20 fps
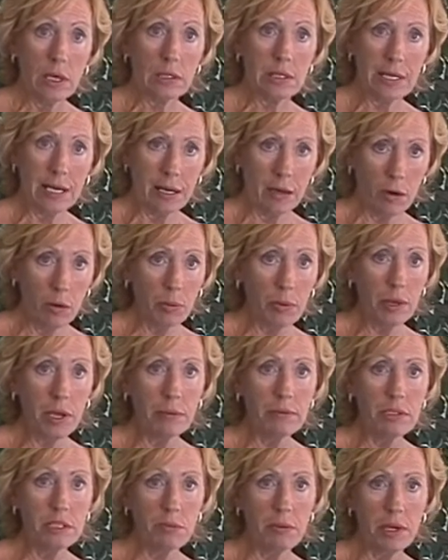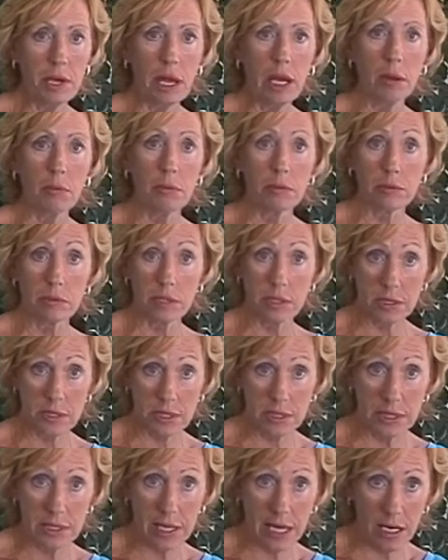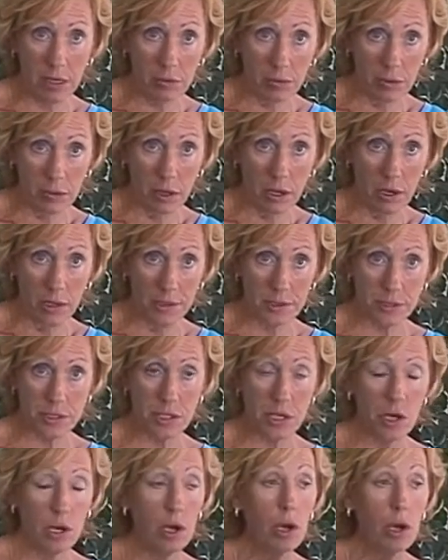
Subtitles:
to help them to be able to stabilize